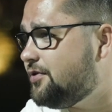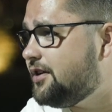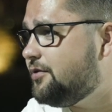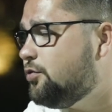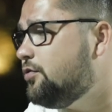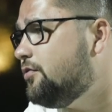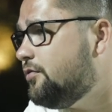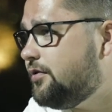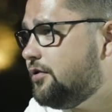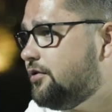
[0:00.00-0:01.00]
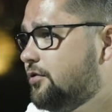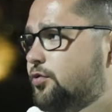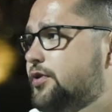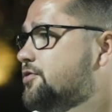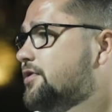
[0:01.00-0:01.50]
or
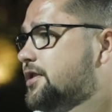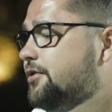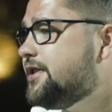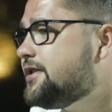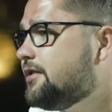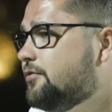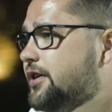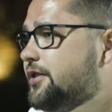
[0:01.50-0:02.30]
which was the reason?